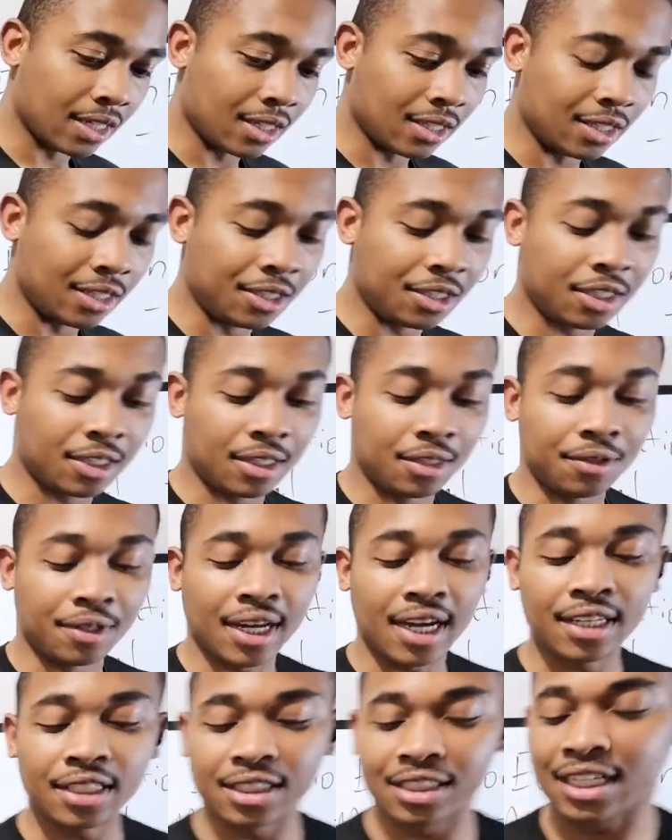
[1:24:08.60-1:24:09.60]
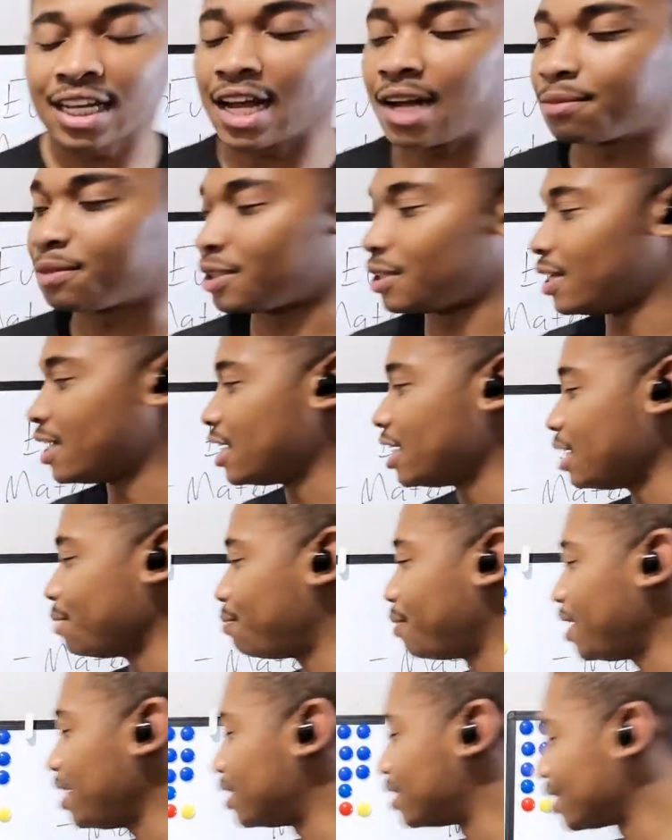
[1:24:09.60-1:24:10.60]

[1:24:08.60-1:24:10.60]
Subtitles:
You can't just capture any piece